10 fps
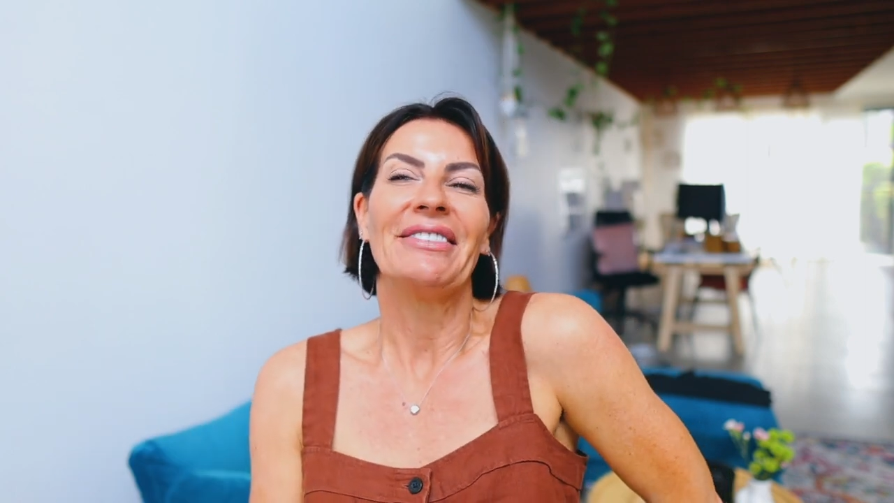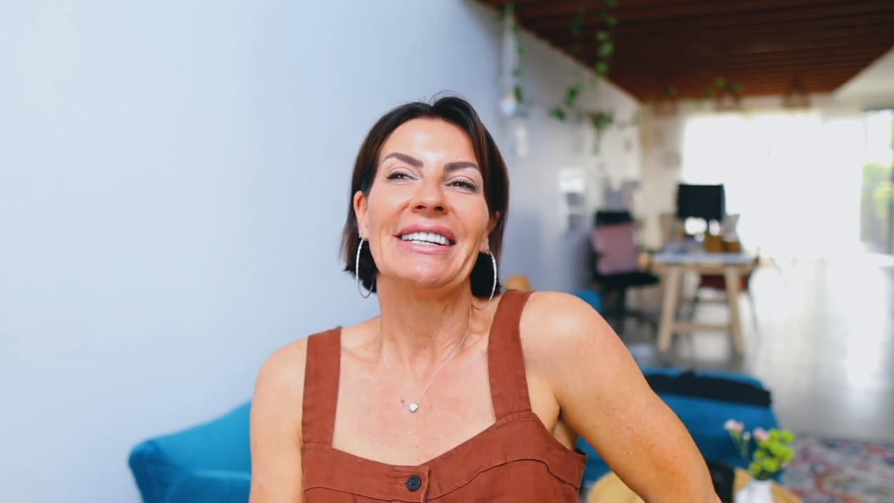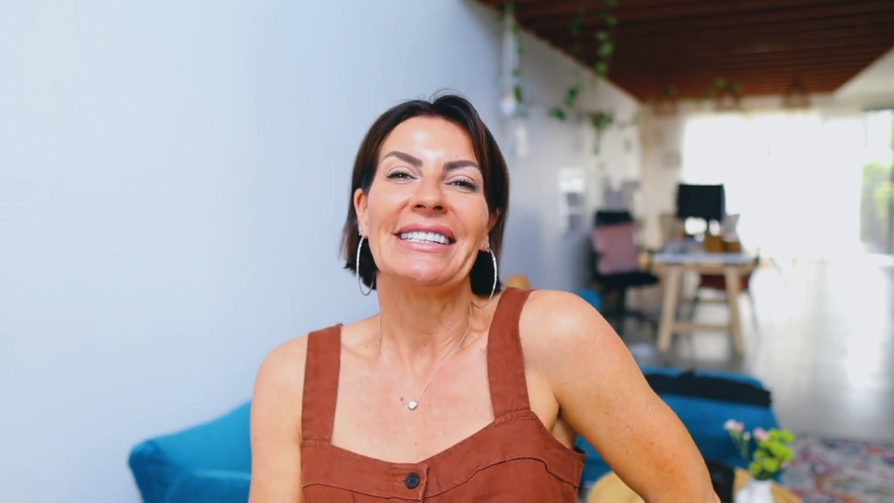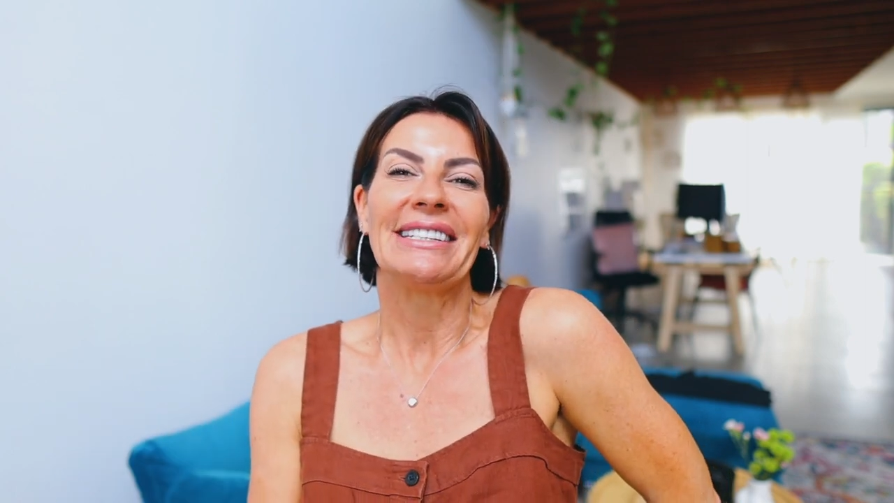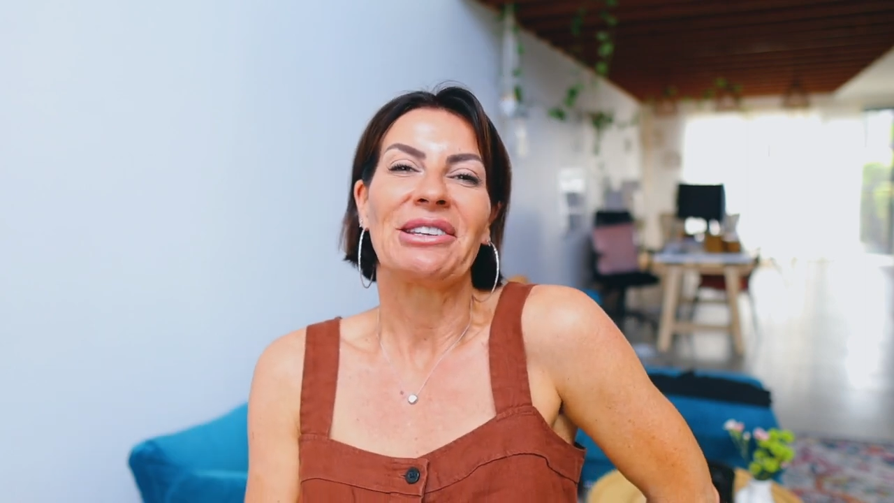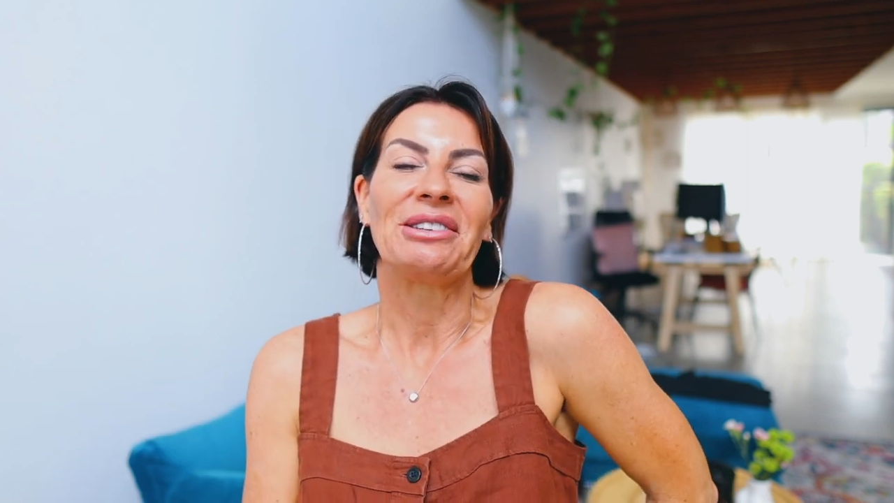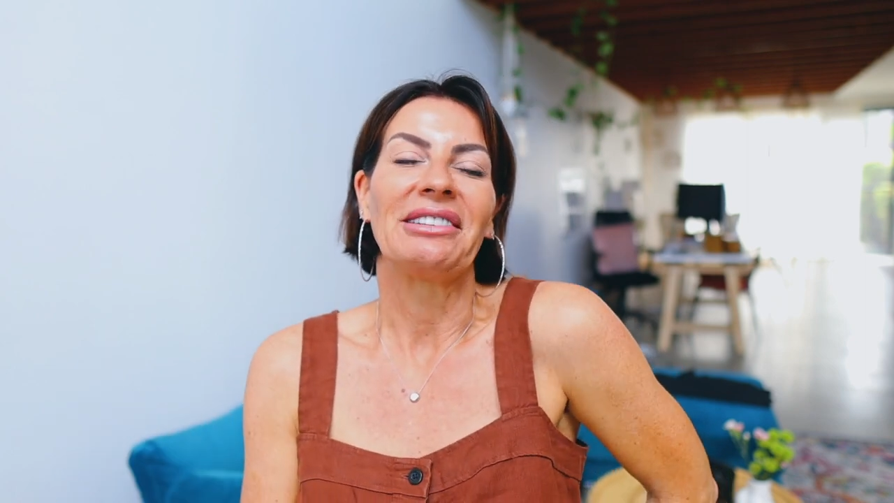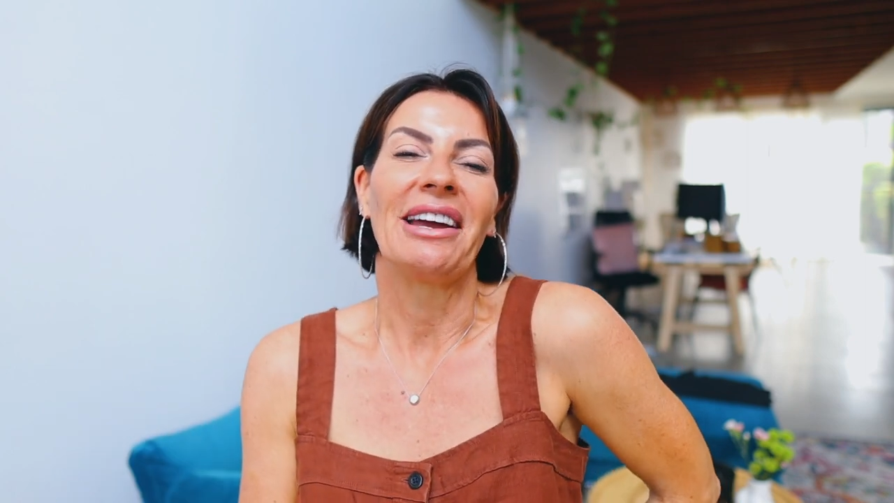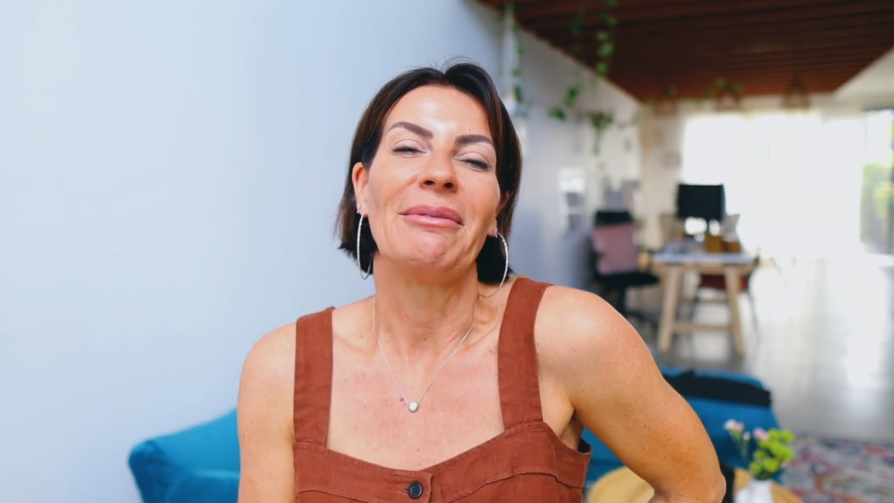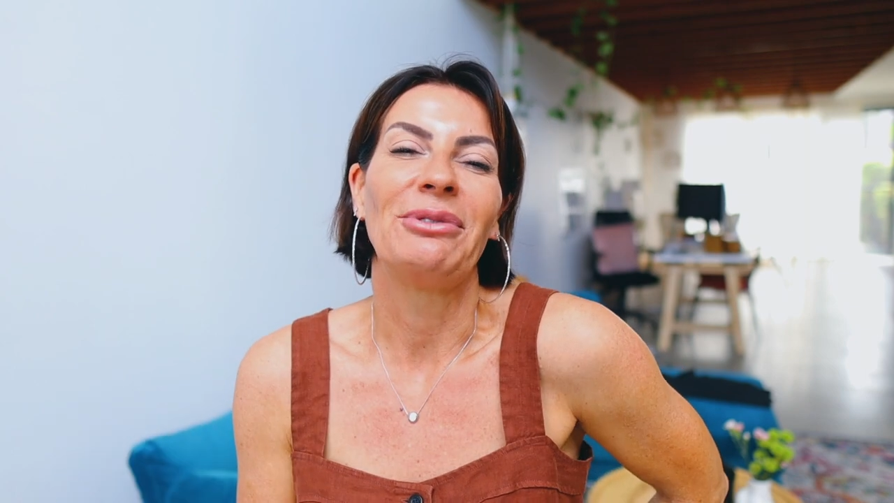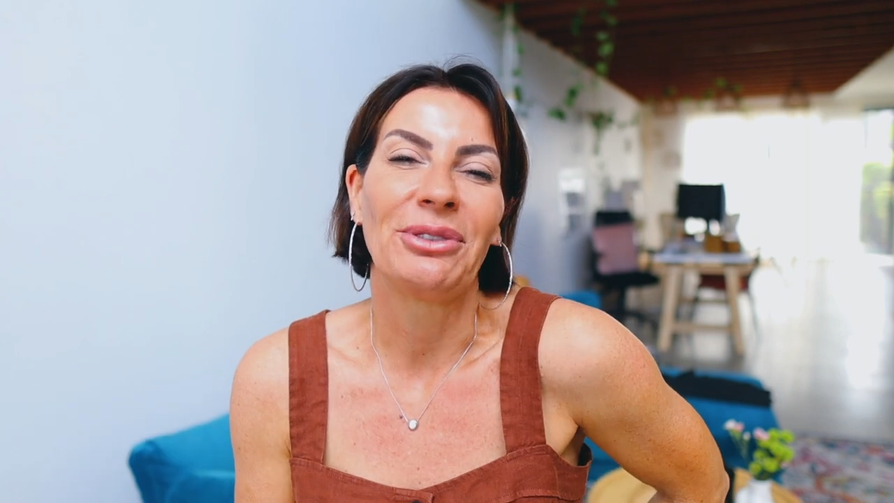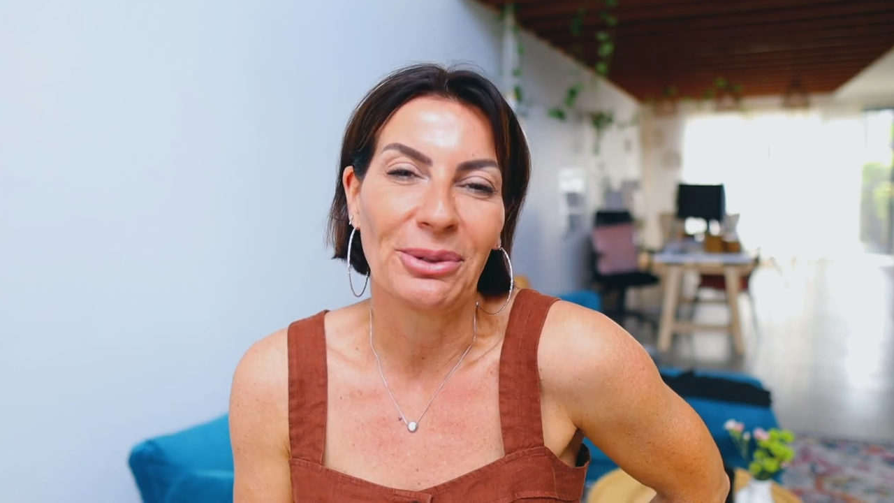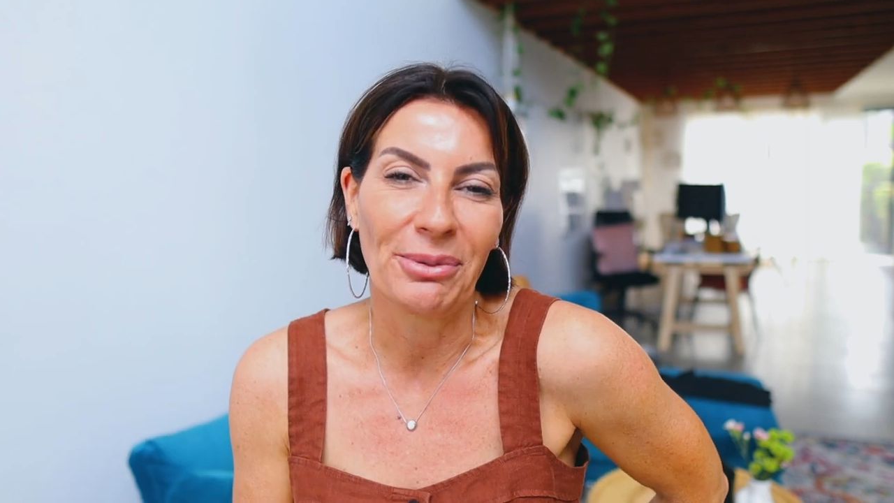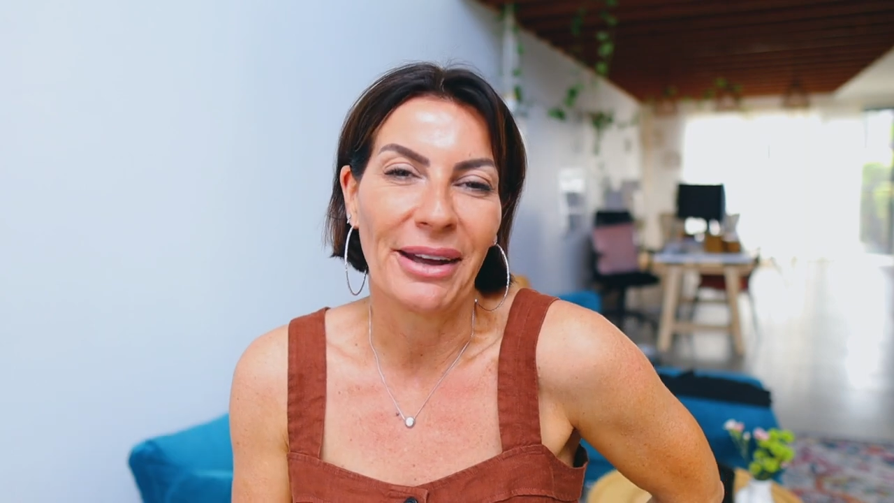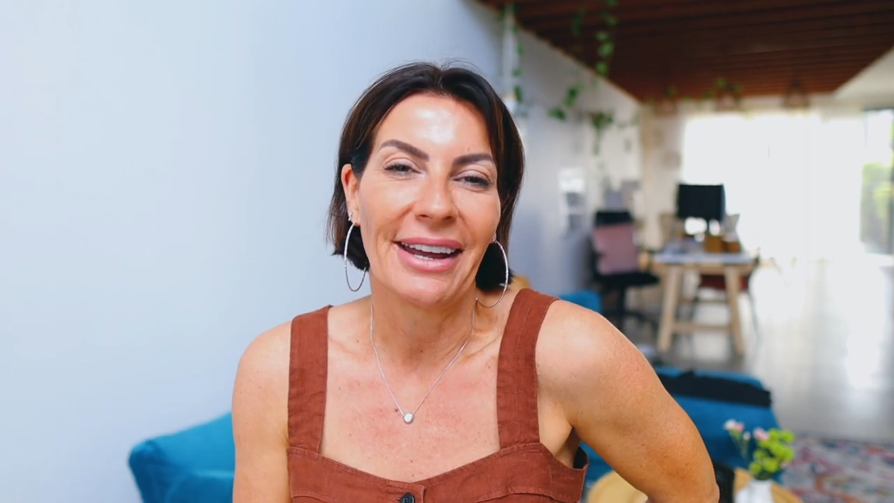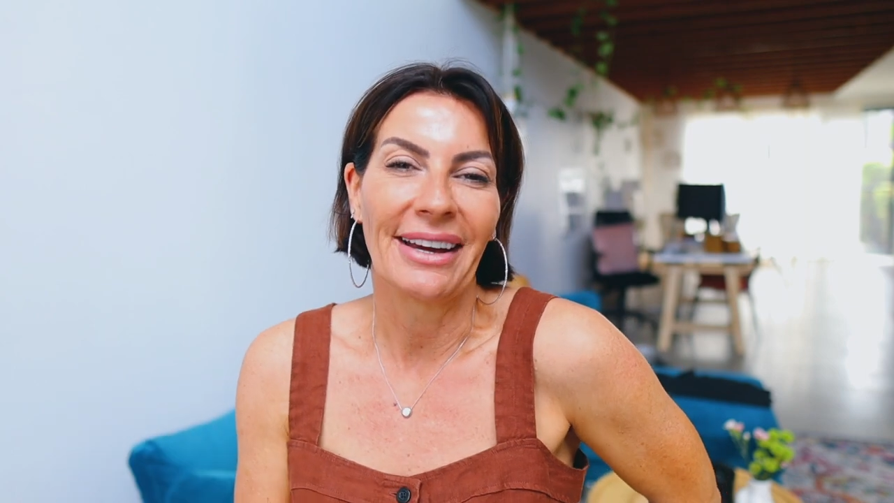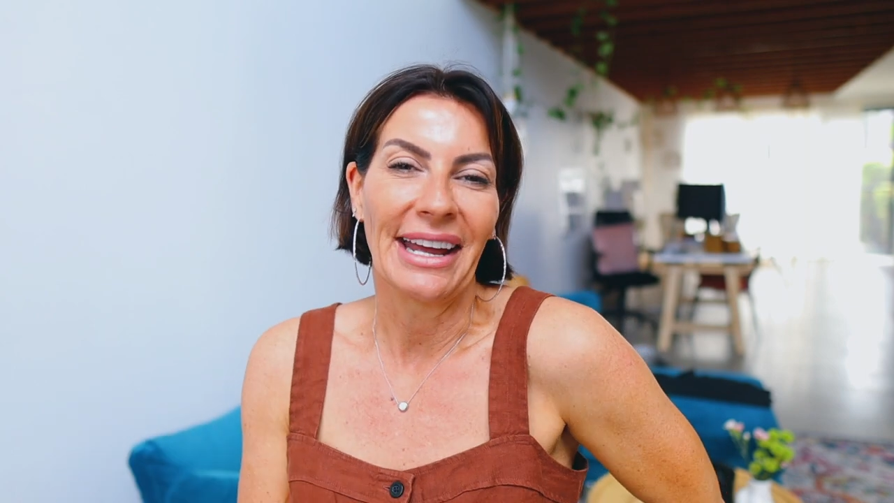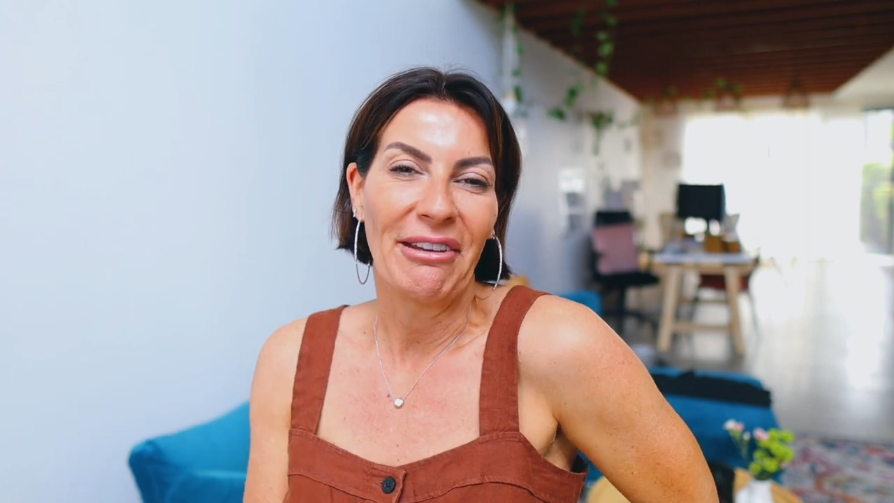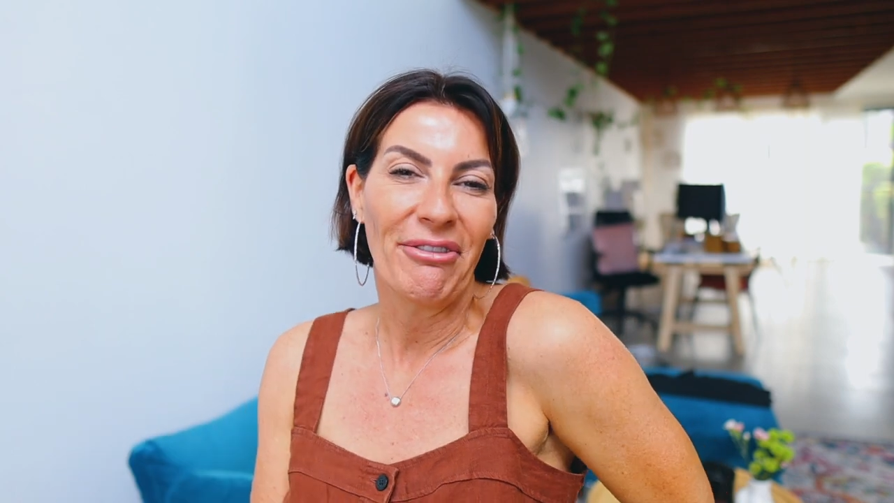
this is the time to wear a